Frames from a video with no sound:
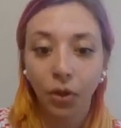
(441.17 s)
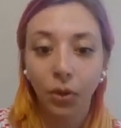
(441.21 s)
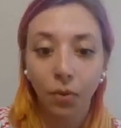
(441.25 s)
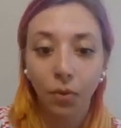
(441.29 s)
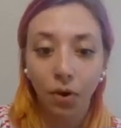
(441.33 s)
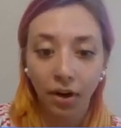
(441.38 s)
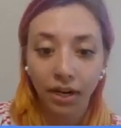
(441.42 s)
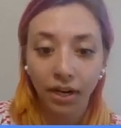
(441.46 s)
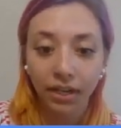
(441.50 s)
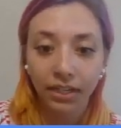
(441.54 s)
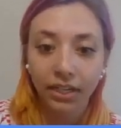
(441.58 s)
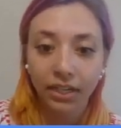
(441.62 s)
We
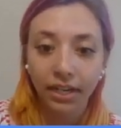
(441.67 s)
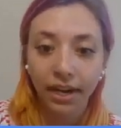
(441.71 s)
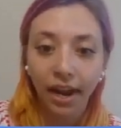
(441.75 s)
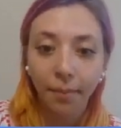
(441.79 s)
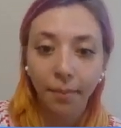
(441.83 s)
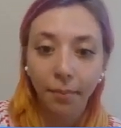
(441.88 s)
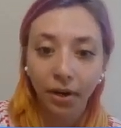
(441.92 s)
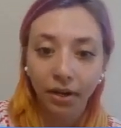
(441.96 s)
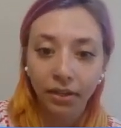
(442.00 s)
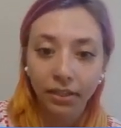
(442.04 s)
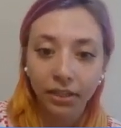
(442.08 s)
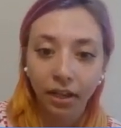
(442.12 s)
wanted to
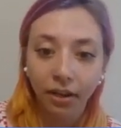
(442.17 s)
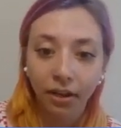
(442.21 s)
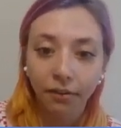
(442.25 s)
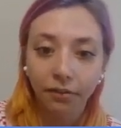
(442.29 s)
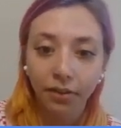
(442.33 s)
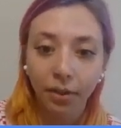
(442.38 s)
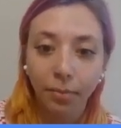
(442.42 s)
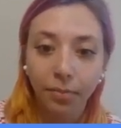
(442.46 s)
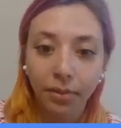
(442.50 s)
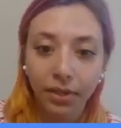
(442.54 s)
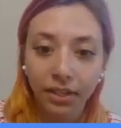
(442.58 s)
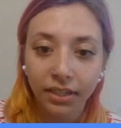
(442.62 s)
name ourselves
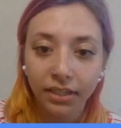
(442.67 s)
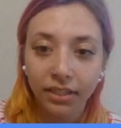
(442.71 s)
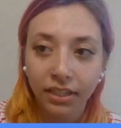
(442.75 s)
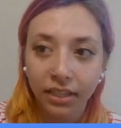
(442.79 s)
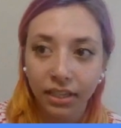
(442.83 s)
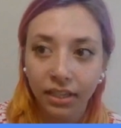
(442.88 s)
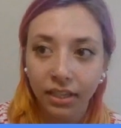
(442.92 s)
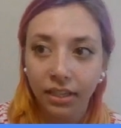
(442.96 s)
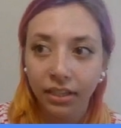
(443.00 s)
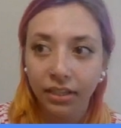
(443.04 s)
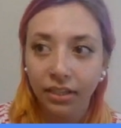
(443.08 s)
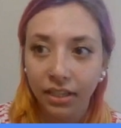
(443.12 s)
the
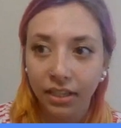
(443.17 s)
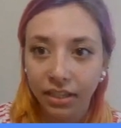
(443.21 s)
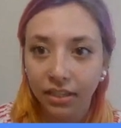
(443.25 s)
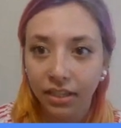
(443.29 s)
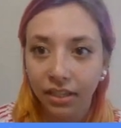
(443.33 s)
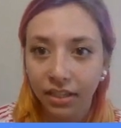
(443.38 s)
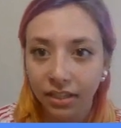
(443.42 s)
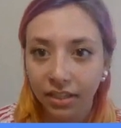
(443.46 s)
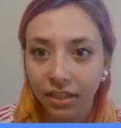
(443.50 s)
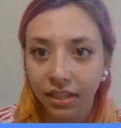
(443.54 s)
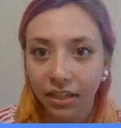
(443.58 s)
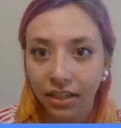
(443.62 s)
BC
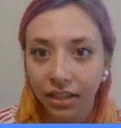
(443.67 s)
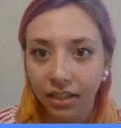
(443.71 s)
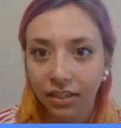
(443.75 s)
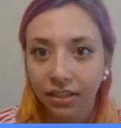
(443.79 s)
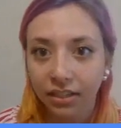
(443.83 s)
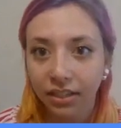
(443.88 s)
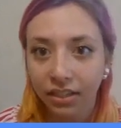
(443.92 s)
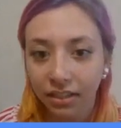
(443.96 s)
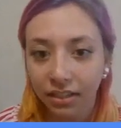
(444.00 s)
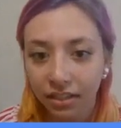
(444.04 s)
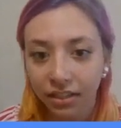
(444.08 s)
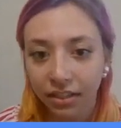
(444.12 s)
CCC
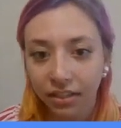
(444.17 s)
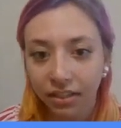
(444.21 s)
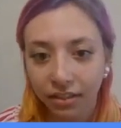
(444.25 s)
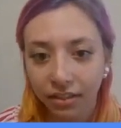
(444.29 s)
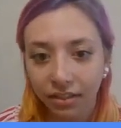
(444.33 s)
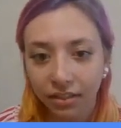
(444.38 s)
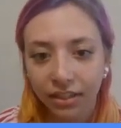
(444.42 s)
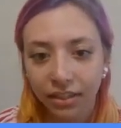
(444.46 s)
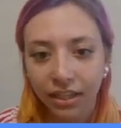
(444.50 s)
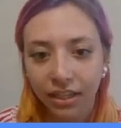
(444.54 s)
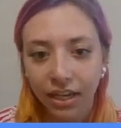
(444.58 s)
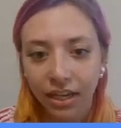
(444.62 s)
Sea
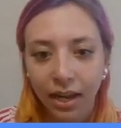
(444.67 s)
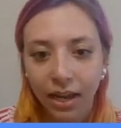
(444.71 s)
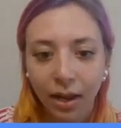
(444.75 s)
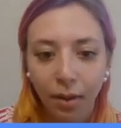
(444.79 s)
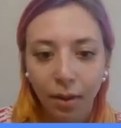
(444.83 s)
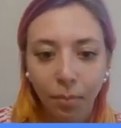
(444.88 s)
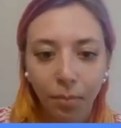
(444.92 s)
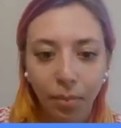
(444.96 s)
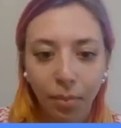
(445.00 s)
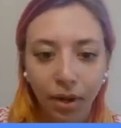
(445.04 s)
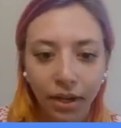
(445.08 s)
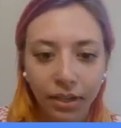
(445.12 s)
Seals,
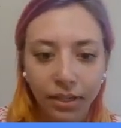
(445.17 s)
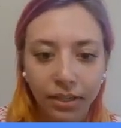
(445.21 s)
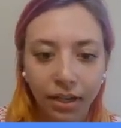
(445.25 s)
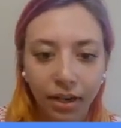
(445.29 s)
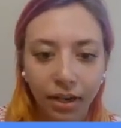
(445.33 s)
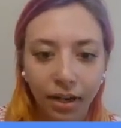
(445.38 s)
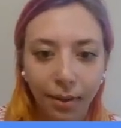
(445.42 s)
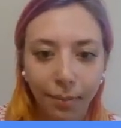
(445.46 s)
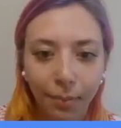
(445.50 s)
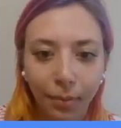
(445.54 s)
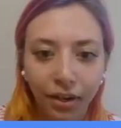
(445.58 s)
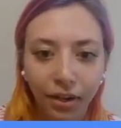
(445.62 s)
but
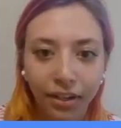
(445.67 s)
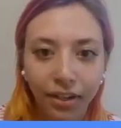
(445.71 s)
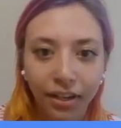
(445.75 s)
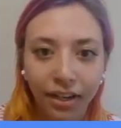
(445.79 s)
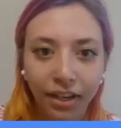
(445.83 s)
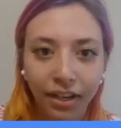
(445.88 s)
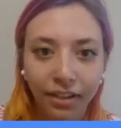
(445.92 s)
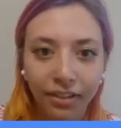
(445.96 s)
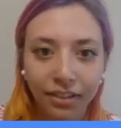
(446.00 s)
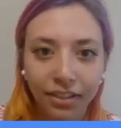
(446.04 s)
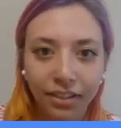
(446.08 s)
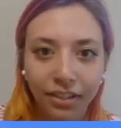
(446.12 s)

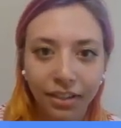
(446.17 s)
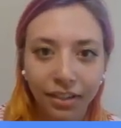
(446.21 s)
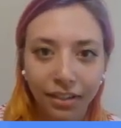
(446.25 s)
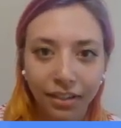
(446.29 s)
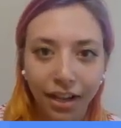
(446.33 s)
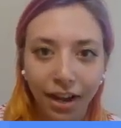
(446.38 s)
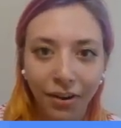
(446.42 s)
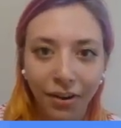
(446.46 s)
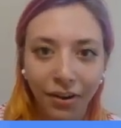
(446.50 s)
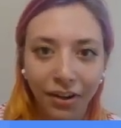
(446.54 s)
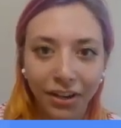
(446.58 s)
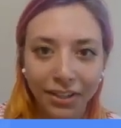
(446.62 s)
marketing didn't
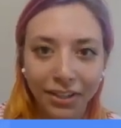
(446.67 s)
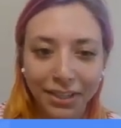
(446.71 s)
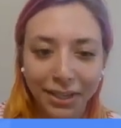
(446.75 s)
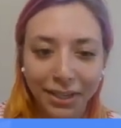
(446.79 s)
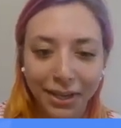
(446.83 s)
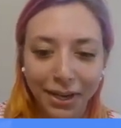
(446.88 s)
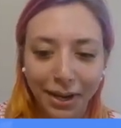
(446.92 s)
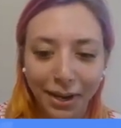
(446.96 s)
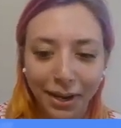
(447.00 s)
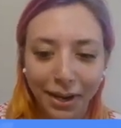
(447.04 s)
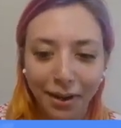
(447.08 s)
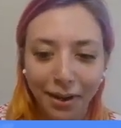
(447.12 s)
allow it,
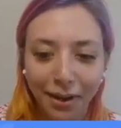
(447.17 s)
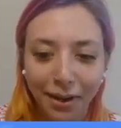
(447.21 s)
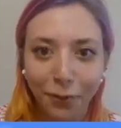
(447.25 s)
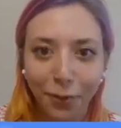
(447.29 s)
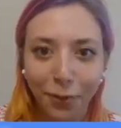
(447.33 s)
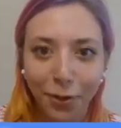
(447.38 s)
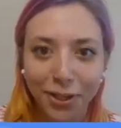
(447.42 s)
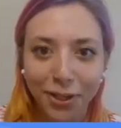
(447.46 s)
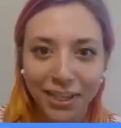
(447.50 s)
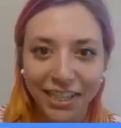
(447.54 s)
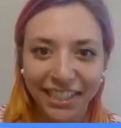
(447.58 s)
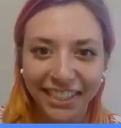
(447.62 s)

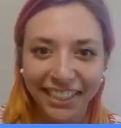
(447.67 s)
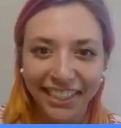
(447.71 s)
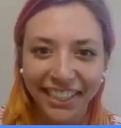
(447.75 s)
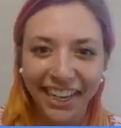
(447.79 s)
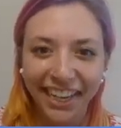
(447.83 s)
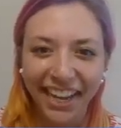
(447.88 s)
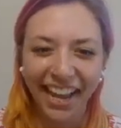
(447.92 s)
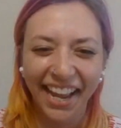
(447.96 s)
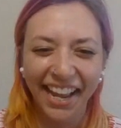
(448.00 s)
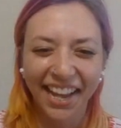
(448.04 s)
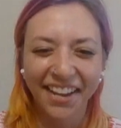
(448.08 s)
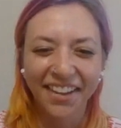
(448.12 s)
unfortunately.
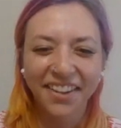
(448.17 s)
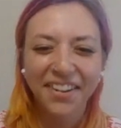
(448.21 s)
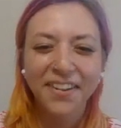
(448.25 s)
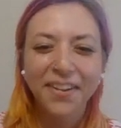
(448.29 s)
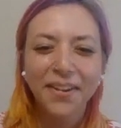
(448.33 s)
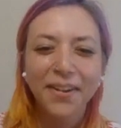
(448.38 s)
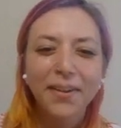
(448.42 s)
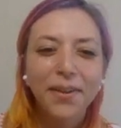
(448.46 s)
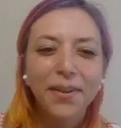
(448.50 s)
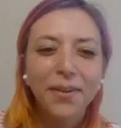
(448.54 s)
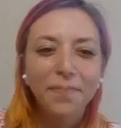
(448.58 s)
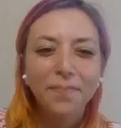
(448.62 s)

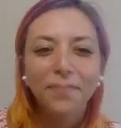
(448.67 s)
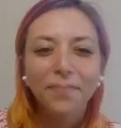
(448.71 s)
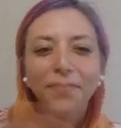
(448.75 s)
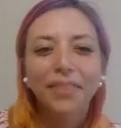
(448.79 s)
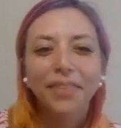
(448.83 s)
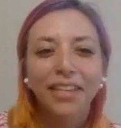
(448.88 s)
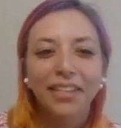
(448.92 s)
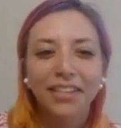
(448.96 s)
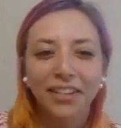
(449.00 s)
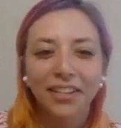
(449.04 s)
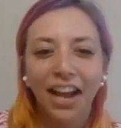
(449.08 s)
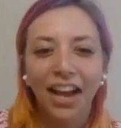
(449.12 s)

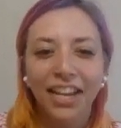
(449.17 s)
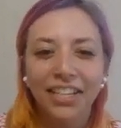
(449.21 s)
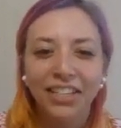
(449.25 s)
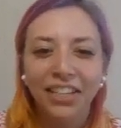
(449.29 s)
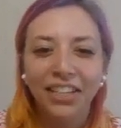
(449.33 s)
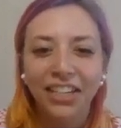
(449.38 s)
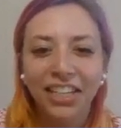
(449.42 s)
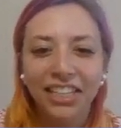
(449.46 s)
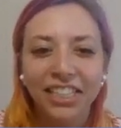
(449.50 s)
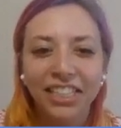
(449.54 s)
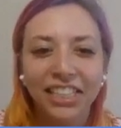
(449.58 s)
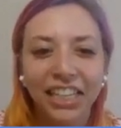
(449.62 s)
So as
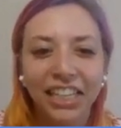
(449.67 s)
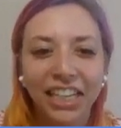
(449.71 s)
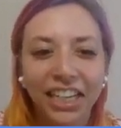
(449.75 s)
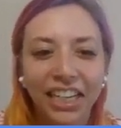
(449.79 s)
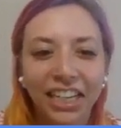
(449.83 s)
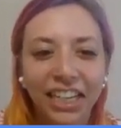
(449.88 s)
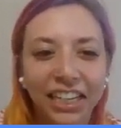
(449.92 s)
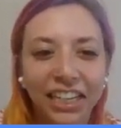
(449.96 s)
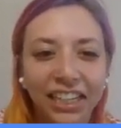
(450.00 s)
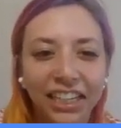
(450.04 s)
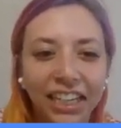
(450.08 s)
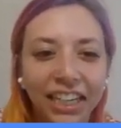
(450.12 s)
you can see,
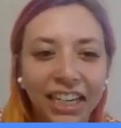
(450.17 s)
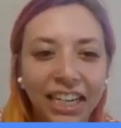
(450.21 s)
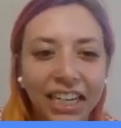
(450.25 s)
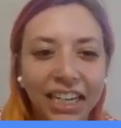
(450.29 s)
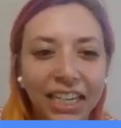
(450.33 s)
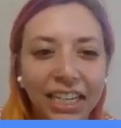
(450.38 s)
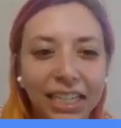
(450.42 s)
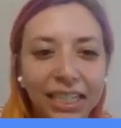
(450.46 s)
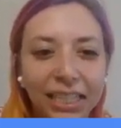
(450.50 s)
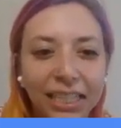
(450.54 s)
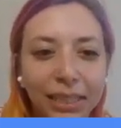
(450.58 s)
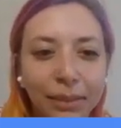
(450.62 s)
here
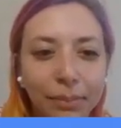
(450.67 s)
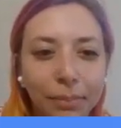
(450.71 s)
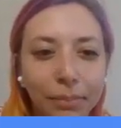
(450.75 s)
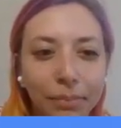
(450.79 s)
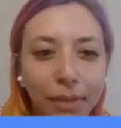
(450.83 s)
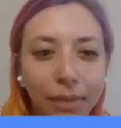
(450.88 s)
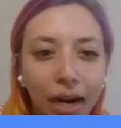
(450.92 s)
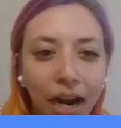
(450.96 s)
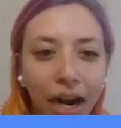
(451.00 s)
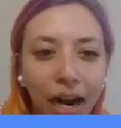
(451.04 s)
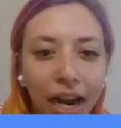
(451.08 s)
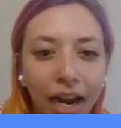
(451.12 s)
is
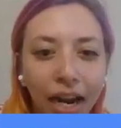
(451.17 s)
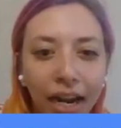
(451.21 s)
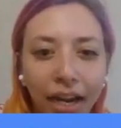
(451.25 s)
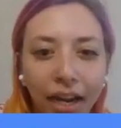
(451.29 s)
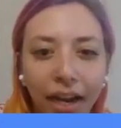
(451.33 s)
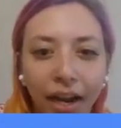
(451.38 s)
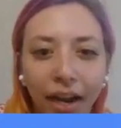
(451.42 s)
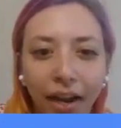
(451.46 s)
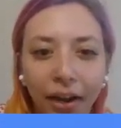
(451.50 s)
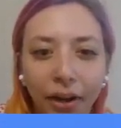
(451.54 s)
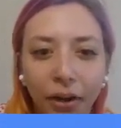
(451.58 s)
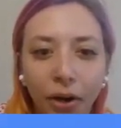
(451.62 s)
my
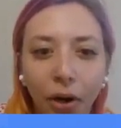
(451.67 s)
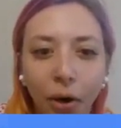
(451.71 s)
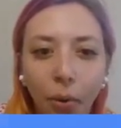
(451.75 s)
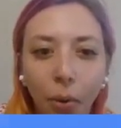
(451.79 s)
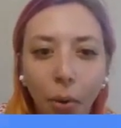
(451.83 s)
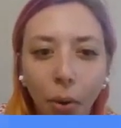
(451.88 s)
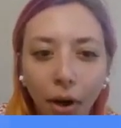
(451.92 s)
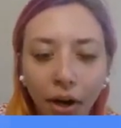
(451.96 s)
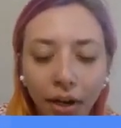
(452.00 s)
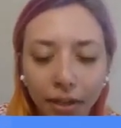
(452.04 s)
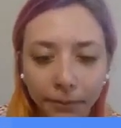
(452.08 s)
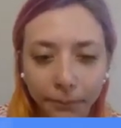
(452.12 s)

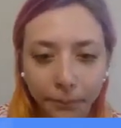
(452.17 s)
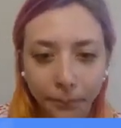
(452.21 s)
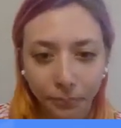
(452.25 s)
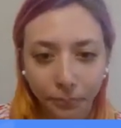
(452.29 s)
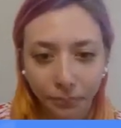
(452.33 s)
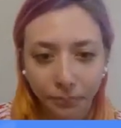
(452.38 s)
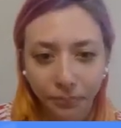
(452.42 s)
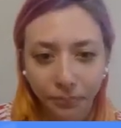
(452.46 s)
cohort.